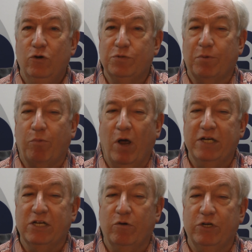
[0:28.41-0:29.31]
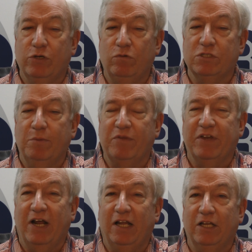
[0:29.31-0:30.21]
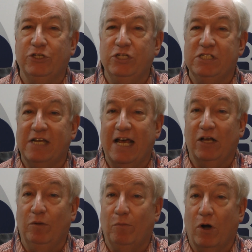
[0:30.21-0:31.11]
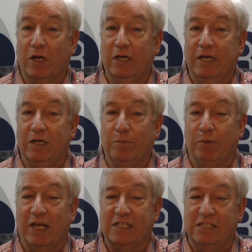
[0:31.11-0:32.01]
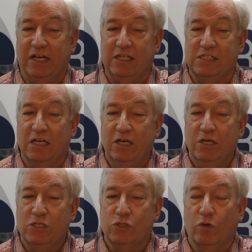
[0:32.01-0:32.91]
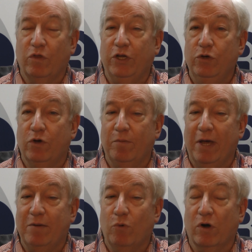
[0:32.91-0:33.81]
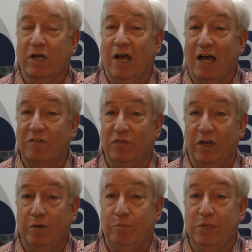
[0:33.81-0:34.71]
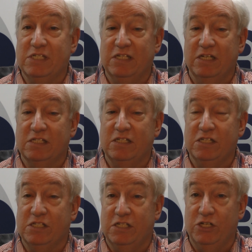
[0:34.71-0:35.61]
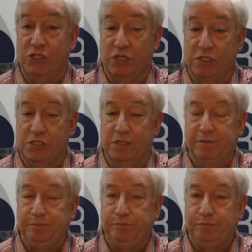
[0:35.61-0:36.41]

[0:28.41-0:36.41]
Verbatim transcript: whose proprietary tools and methodologies tackle marketing complexities so that you can make more confident business decisions.